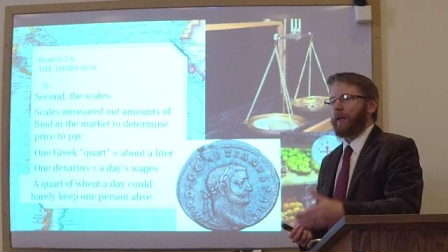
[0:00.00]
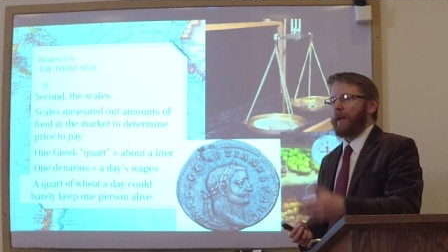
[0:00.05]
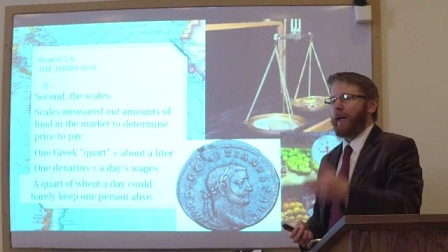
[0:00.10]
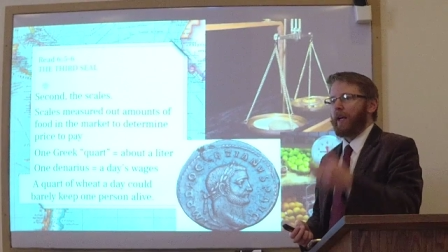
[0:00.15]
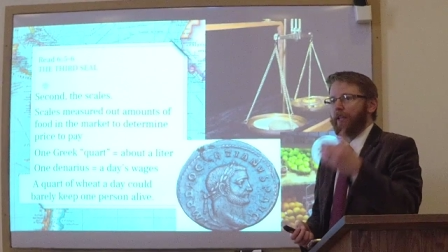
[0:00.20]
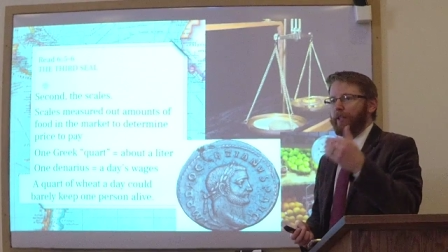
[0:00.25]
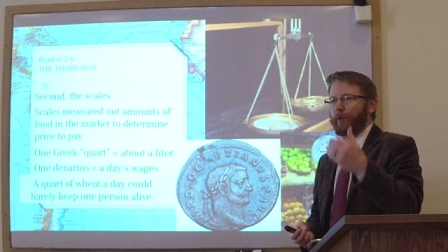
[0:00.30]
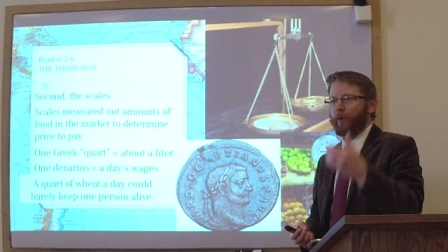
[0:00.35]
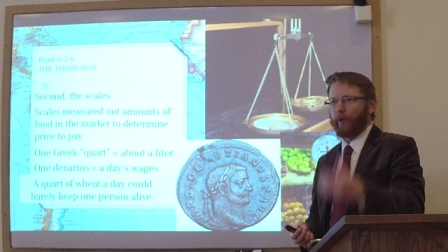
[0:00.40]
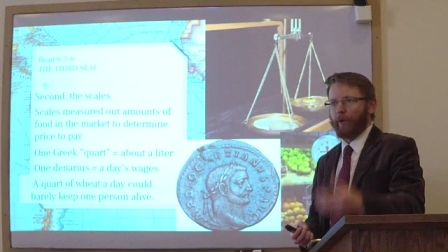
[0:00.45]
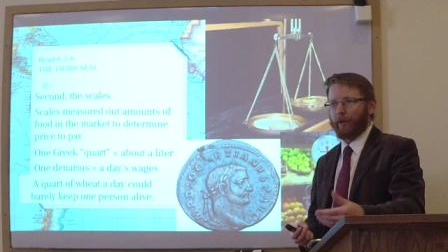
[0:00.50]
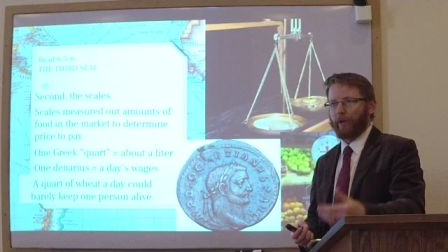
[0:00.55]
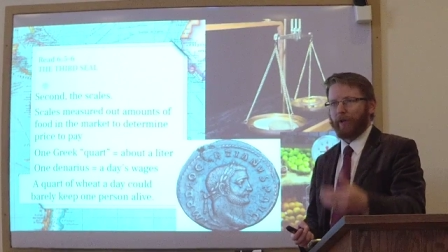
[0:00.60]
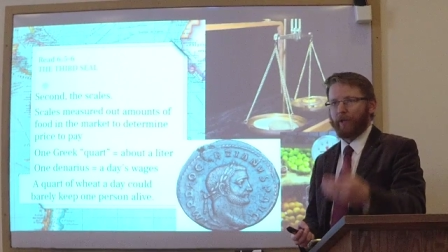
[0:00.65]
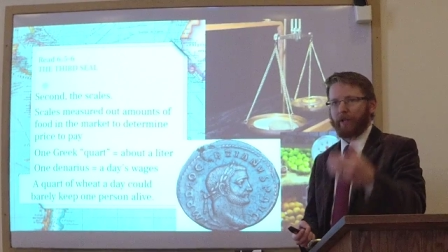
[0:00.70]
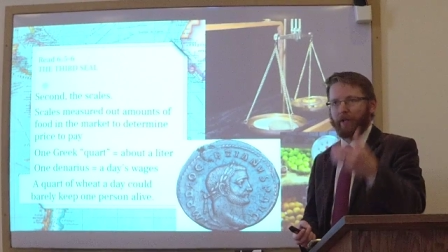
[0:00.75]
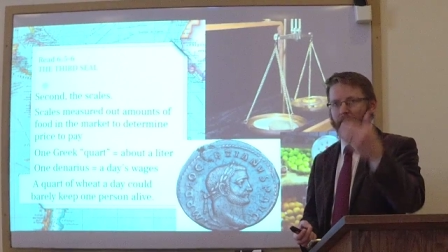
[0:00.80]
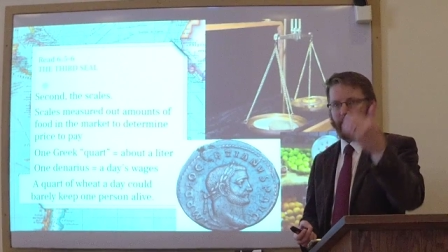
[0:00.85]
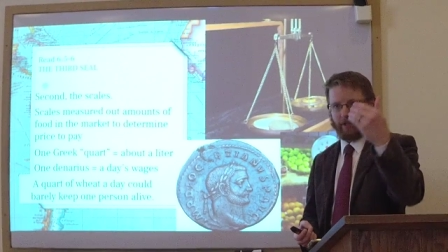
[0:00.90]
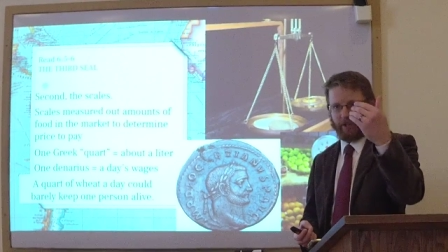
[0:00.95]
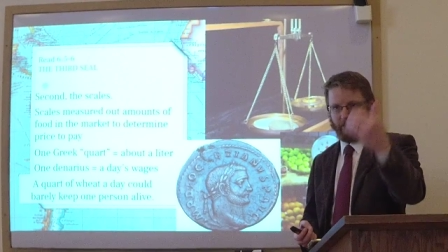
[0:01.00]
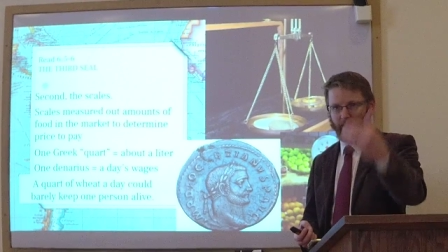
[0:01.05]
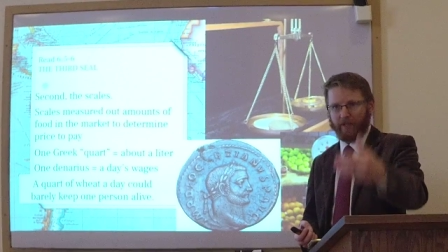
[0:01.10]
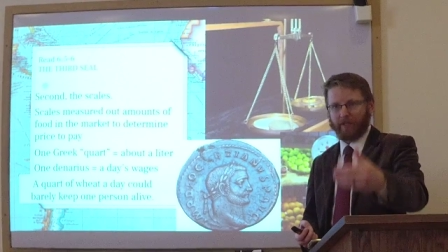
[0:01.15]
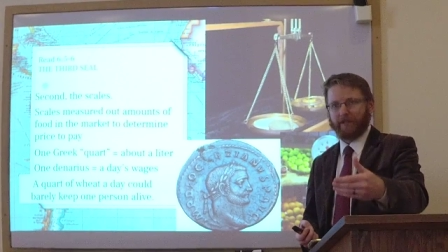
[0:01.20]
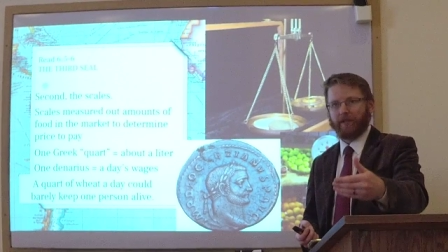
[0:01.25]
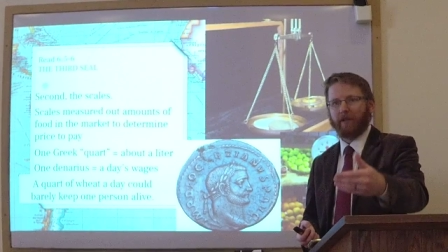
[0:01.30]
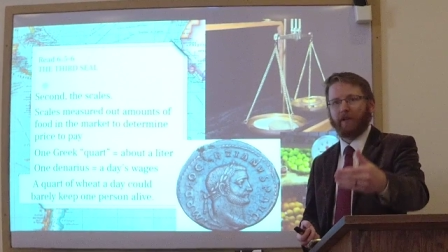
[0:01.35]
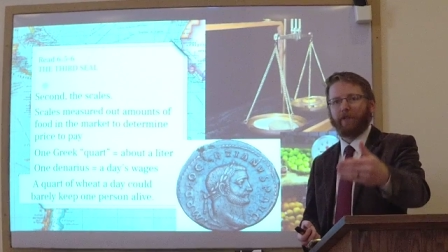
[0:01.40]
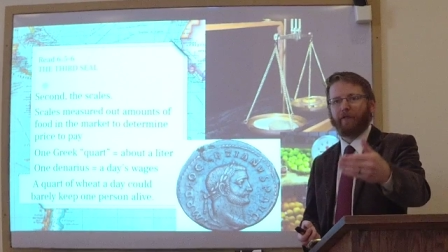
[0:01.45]
and you earn
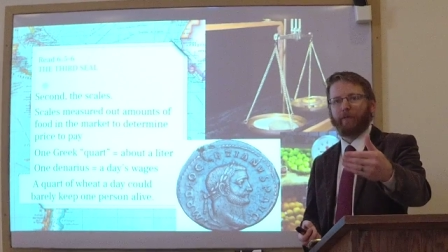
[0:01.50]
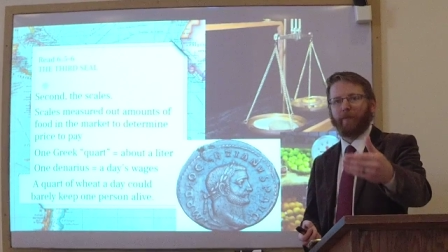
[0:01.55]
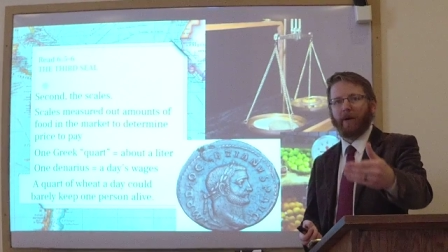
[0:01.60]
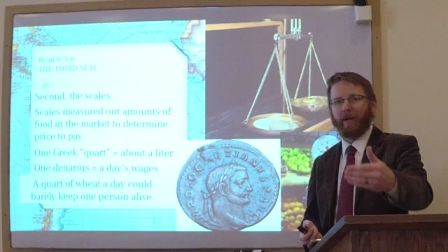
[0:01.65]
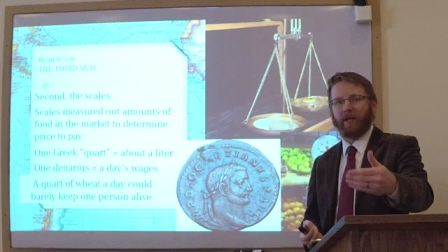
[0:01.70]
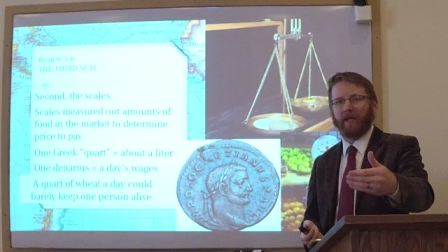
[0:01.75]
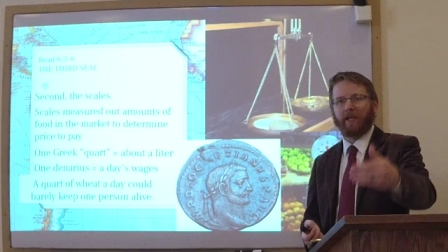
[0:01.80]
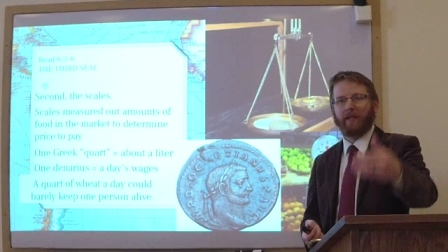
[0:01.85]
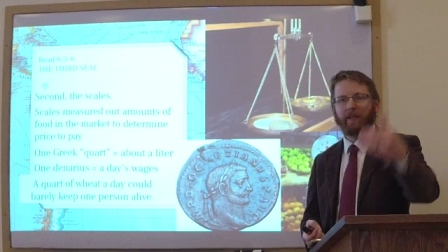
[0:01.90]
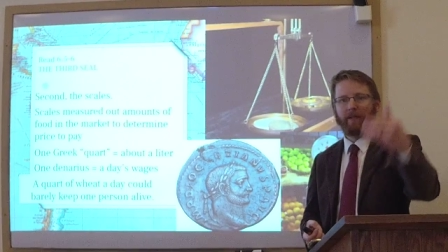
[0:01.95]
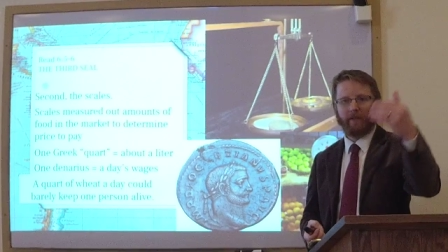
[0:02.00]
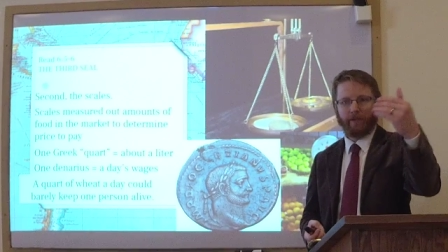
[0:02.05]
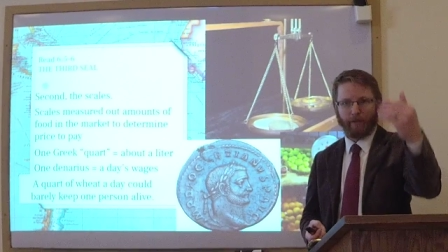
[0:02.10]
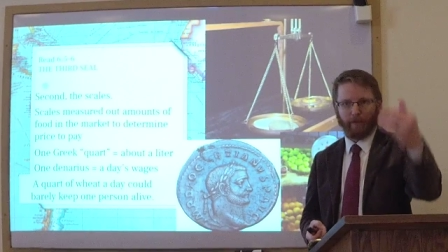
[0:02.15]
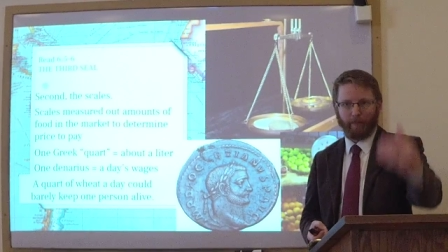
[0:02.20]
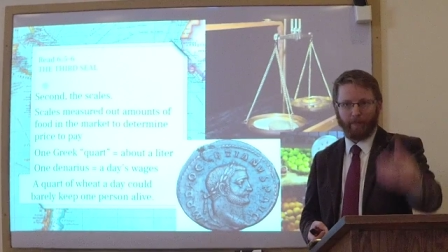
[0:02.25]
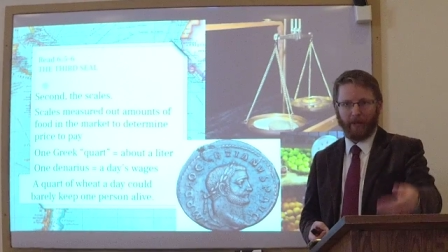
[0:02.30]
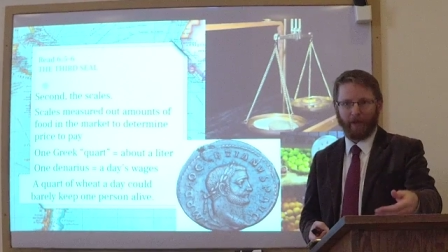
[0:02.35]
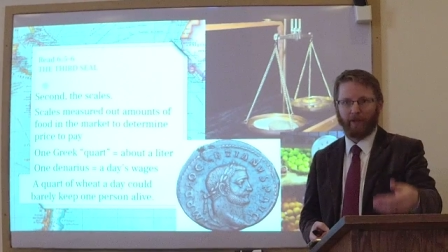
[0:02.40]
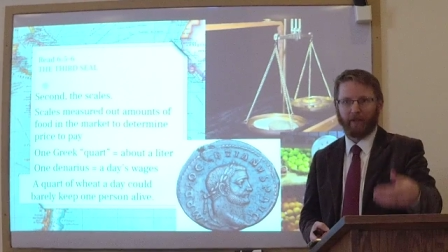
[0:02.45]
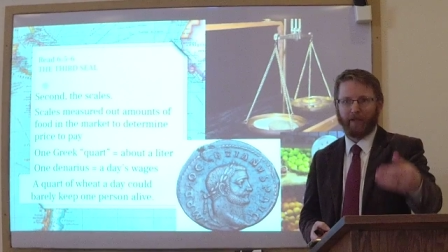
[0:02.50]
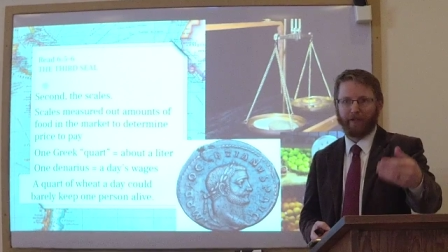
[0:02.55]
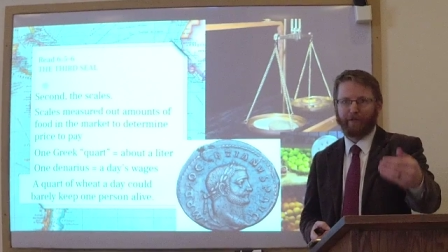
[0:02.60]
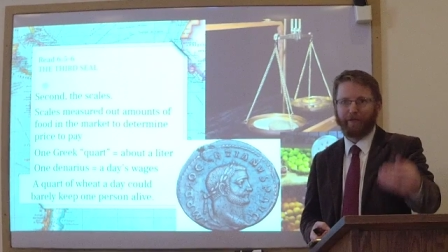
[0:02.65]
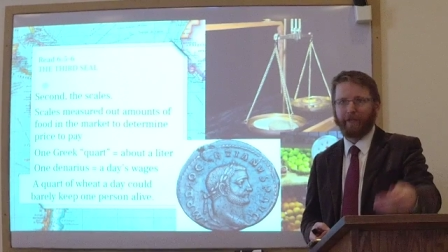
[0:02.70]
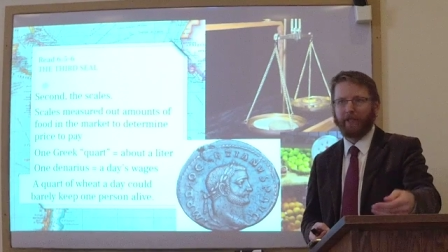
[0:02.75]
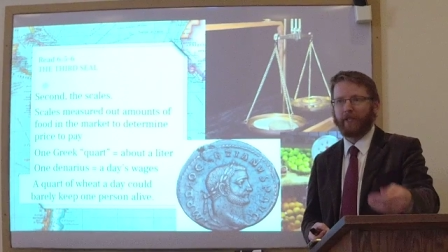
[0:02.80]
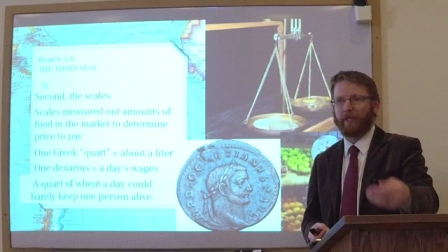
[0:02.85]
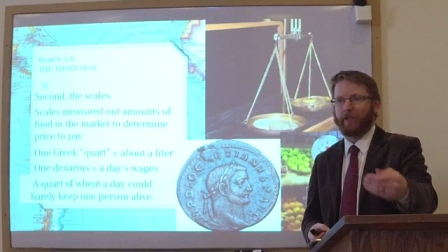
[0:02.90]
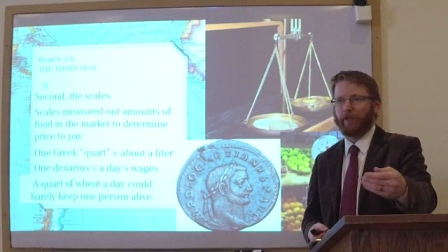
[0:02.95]
just enough money to barely
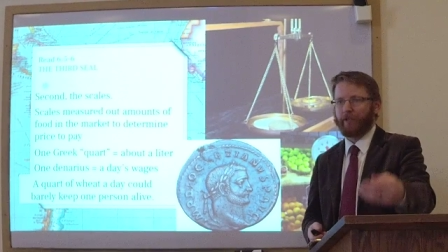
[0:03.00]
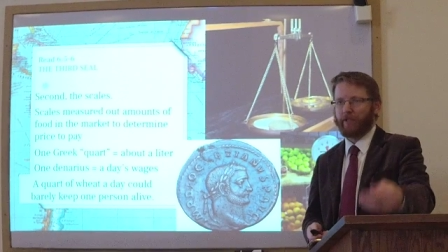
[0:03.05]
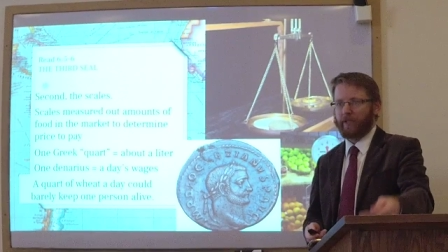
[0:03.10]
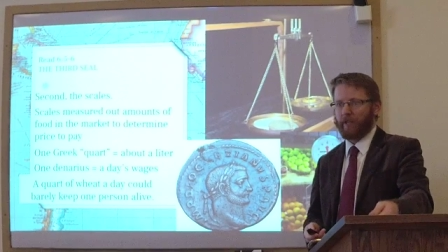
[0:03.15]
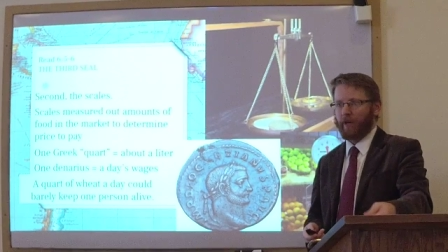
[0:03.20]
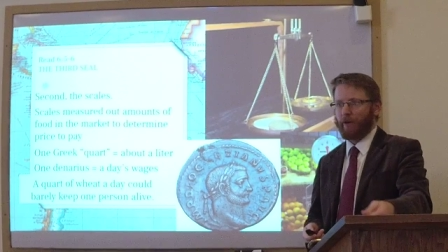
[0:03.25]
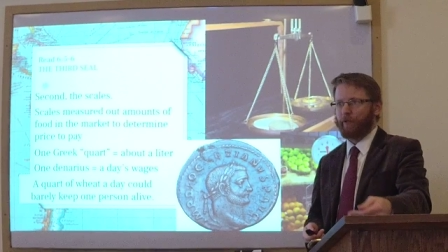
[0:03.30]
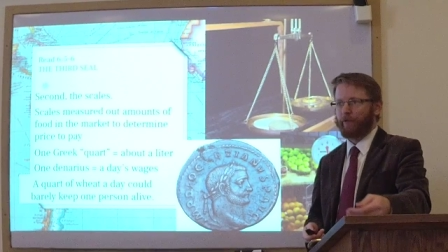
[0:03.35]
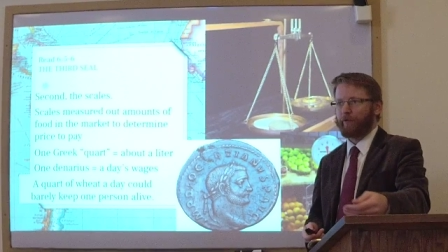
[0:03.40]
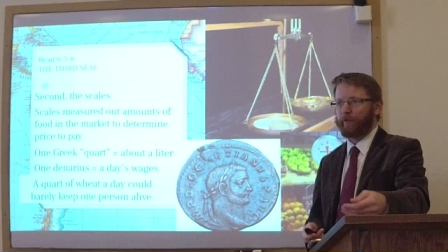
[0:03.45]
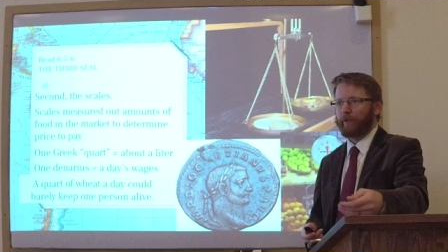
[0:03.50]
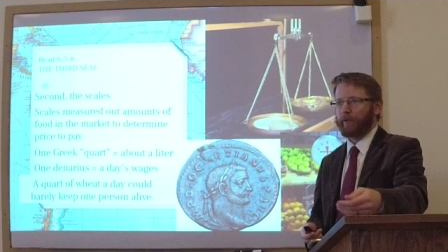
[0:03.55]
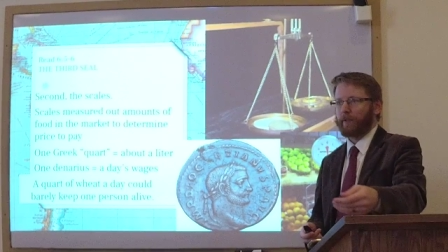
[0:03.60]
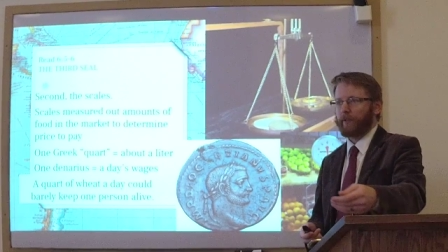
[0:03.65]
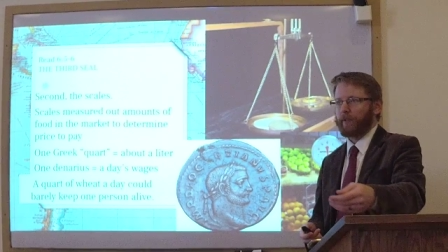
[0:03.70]
feed yourself.